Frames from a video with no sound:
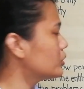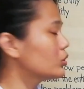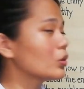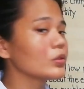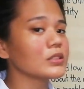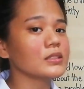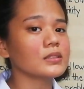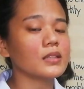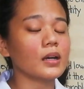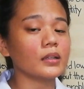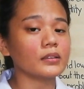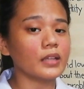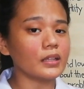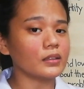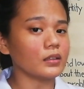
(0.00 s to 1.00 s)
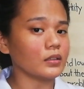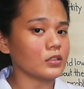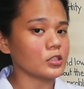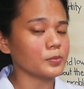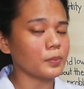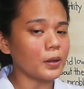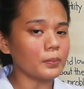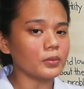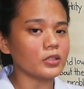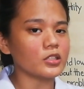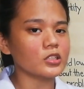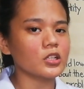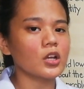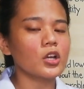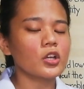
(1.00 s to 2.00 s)
knows the date that it is
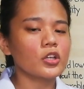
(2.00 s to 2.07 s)
published,